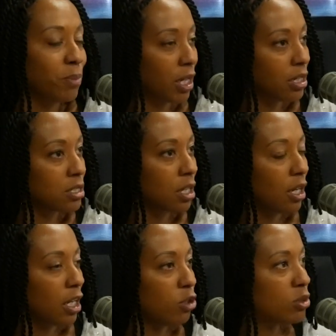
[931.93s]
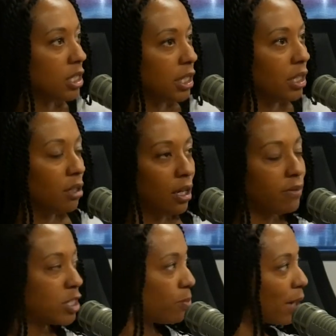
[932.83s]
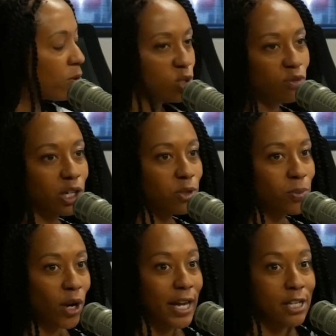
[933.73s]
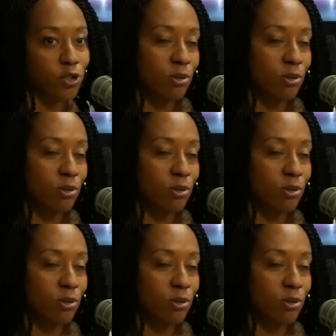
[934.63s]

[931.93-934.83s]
because you'd see this black person over here with braids,